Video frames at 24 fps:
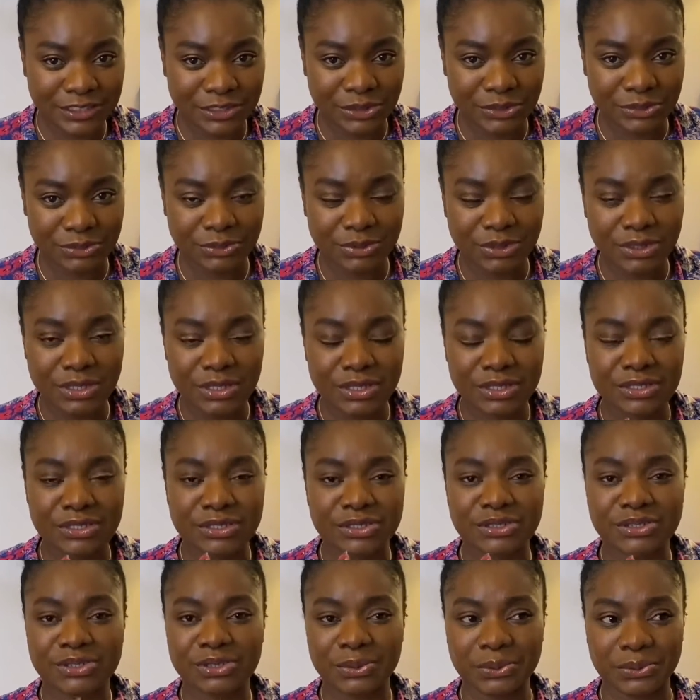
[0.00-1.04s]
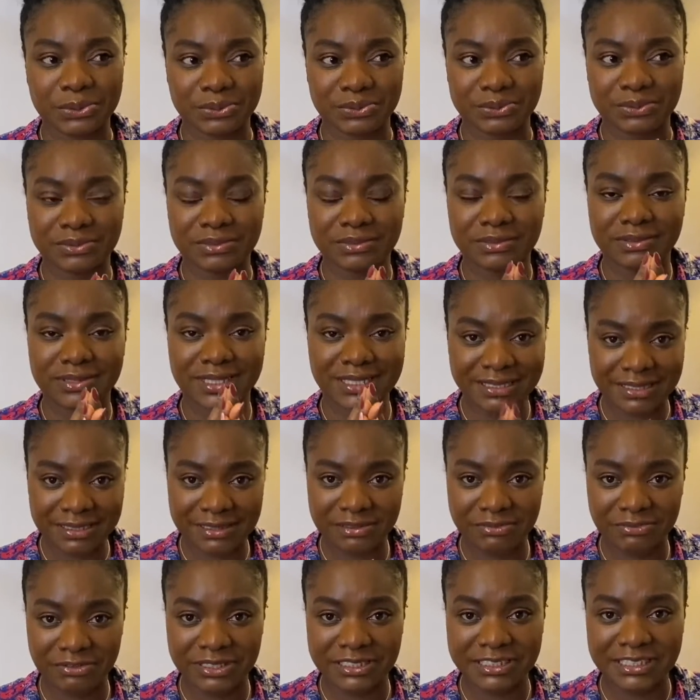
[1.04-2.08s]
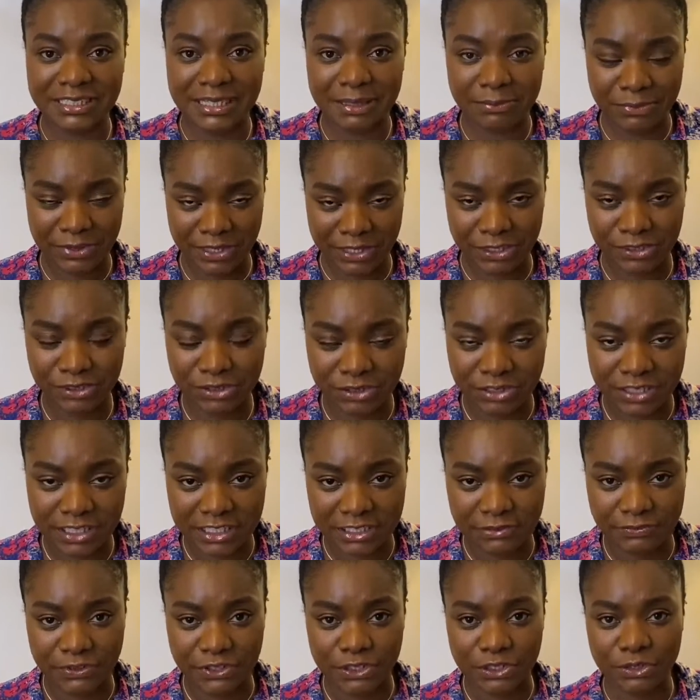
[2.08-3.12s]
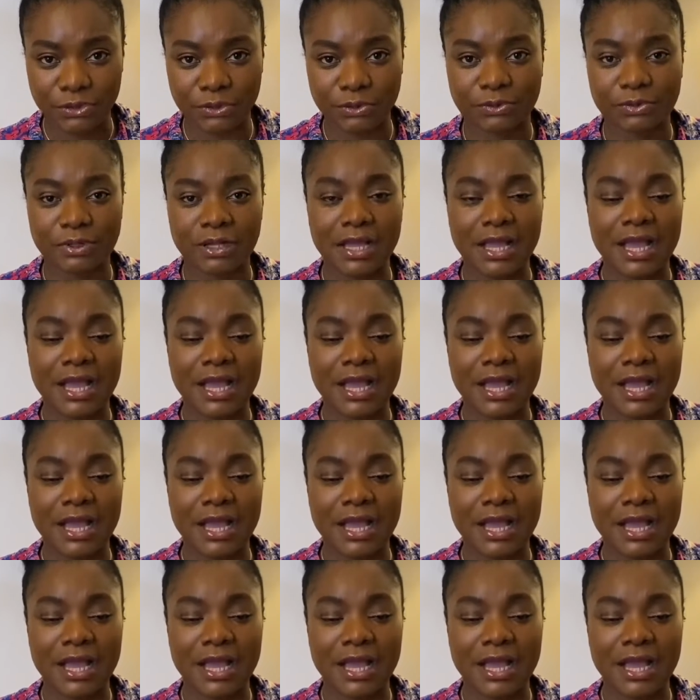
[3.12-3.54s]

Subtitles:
you. So this is the reason I'm making today's video.